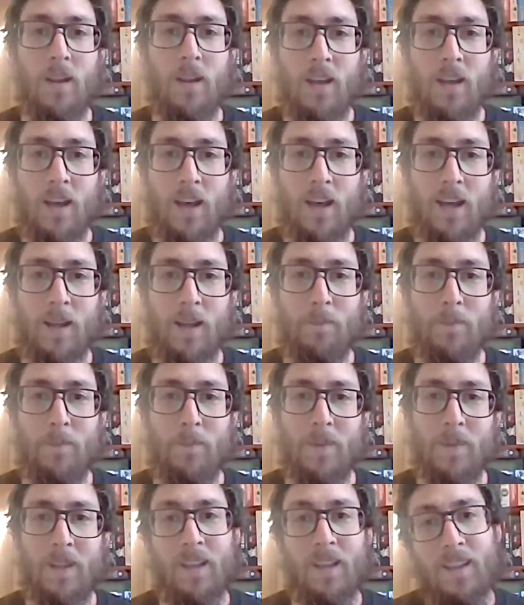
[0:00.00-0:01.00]

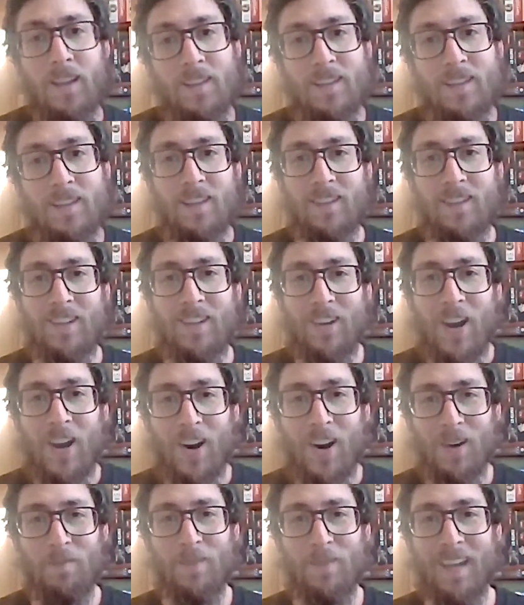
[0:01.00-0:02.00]
And since you
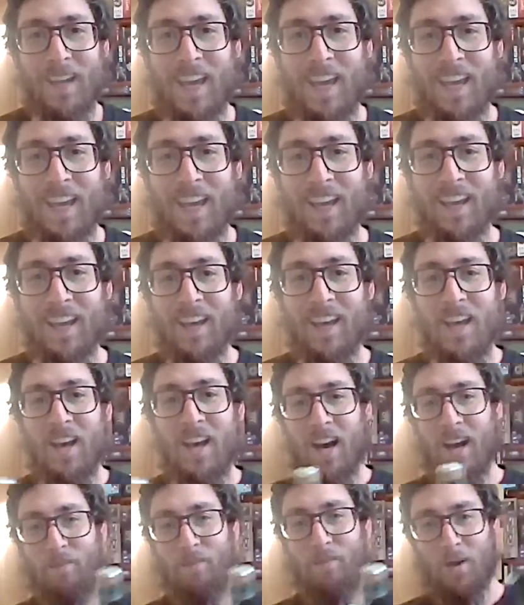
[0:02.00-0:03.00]
can't be here,
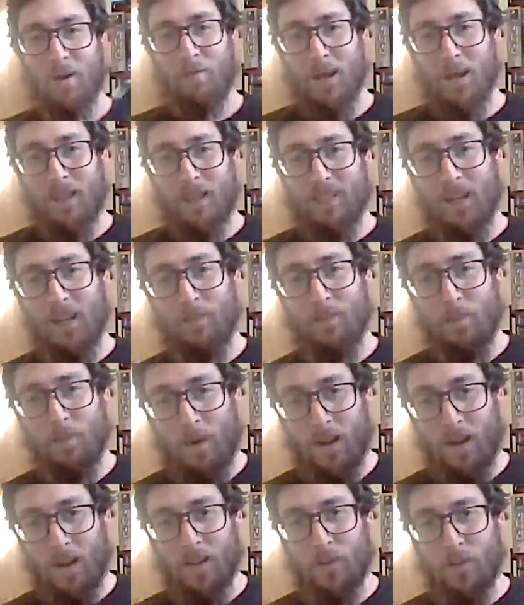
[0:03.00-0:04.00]
I bought myself a
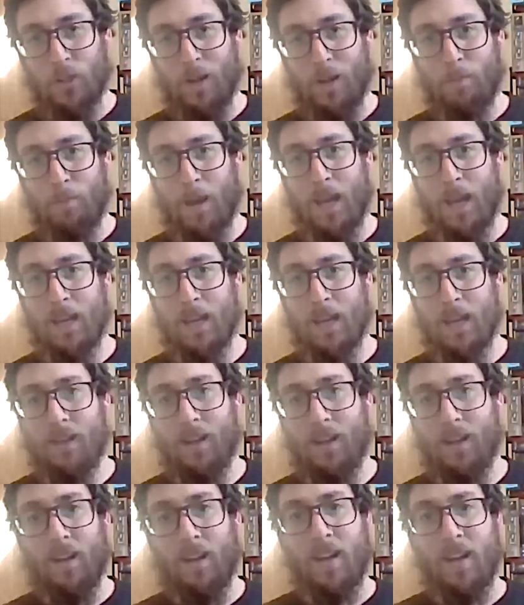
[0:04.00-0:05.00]
bottle of champagne.
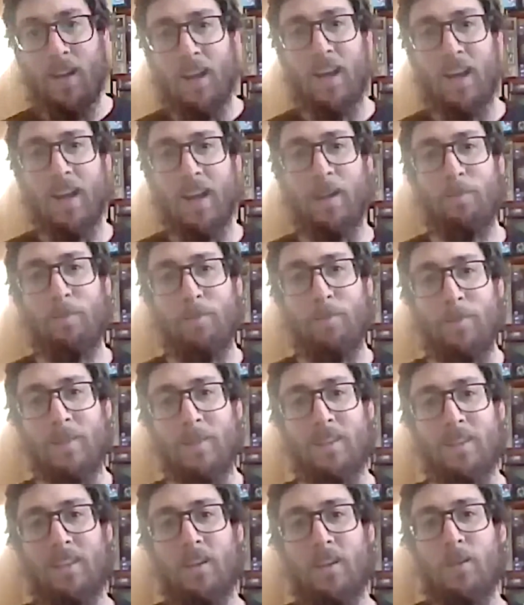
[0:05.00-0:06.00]

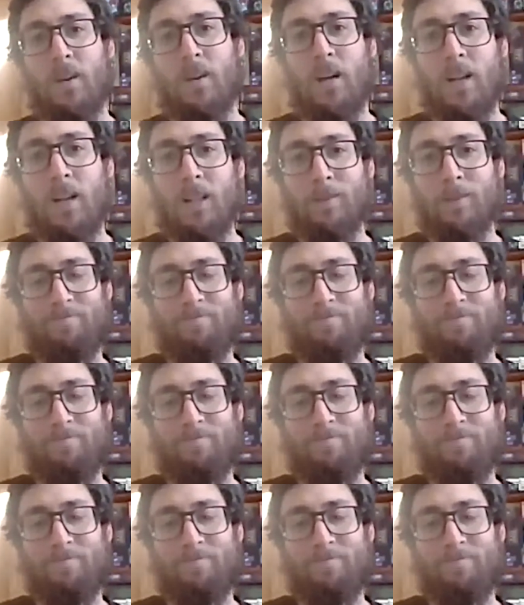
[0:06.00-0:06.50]
So I'll